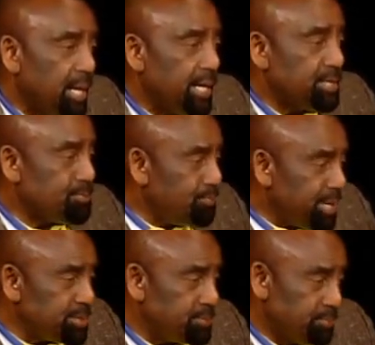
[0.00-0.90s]
And
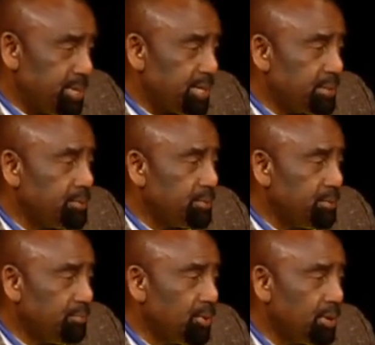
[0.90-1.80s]
especially men,
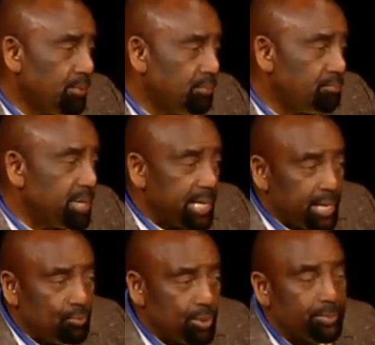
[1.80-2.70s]
but
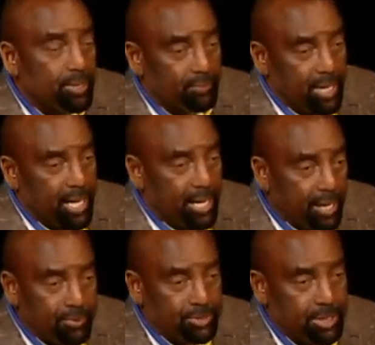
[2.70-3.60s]
men and women of God
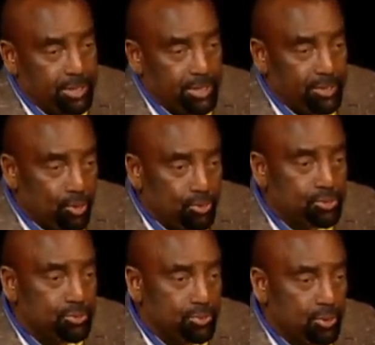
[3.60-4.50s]
have to change that,
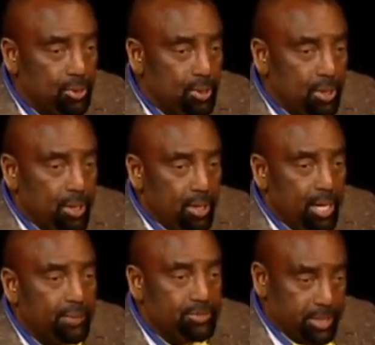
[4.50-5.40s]
those who
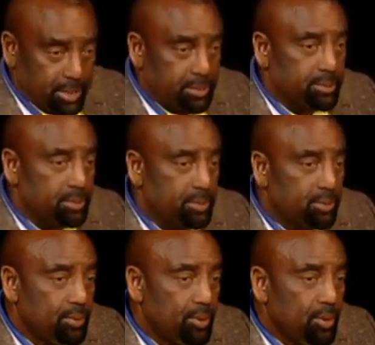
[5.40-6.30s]
have changed.
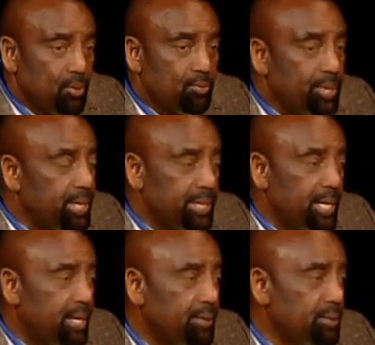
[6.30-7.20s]
We
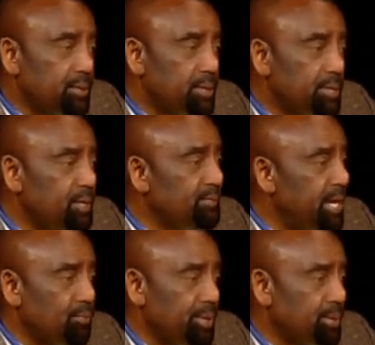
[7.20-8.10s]
cannot live
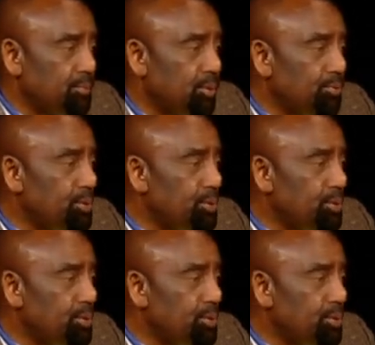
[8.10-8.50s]
that way anymore.